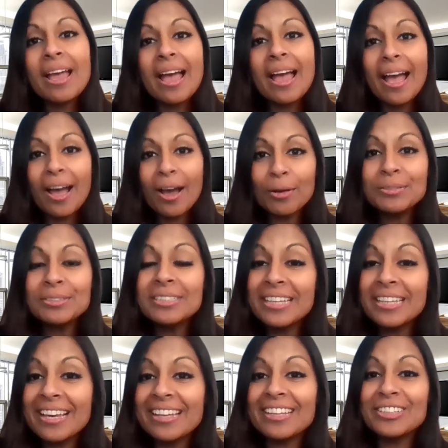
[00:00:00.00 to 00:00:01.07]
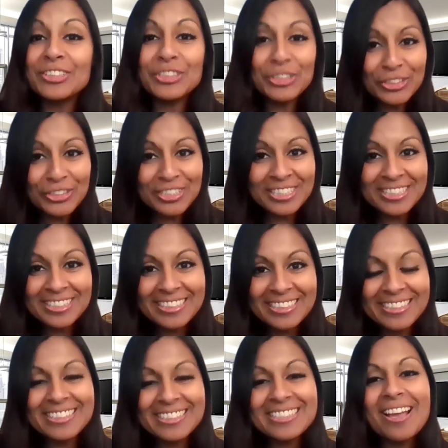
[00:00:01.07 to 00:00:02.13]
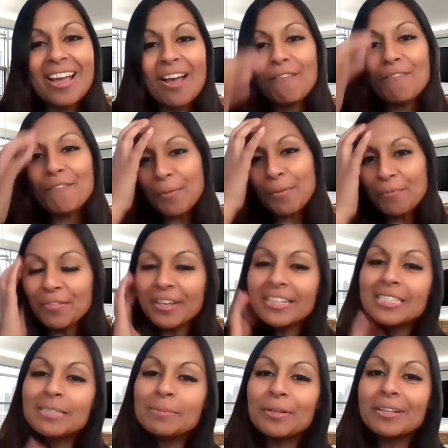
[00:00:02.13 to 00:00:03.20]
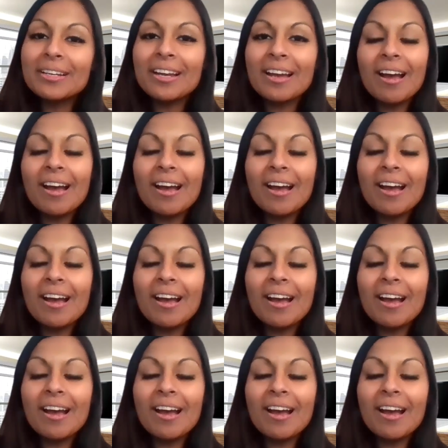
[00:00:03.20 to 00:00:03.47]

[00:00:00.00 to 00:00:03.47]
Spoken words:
how to get insurance leads from Facebook,